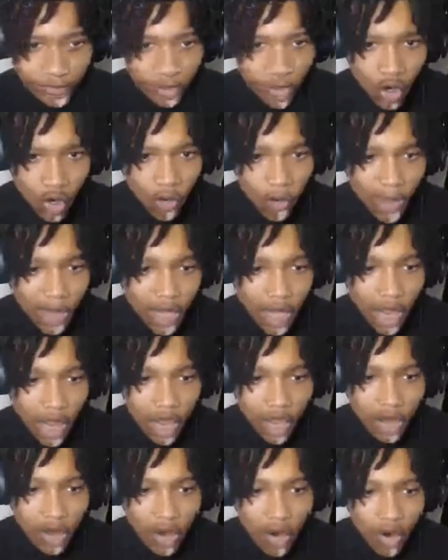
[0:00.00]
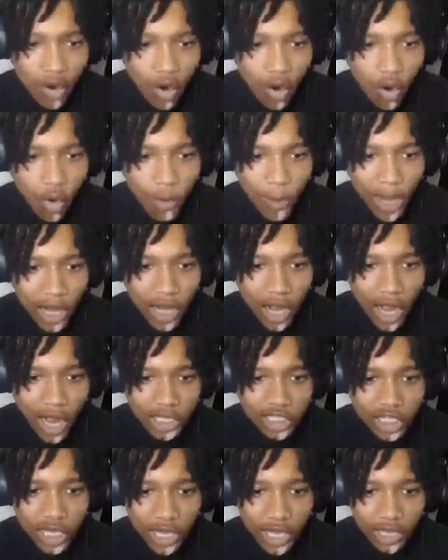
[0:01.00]
oh my god. Oh my
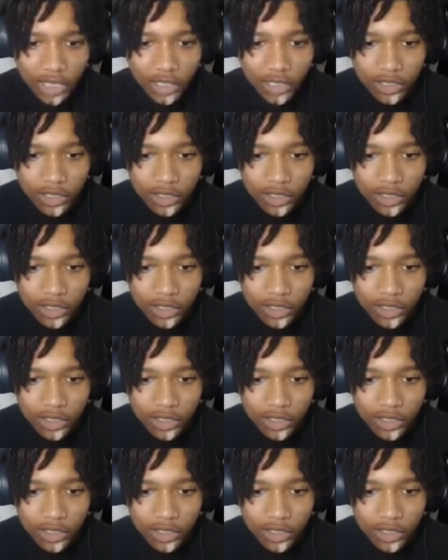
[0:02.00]
god, chat.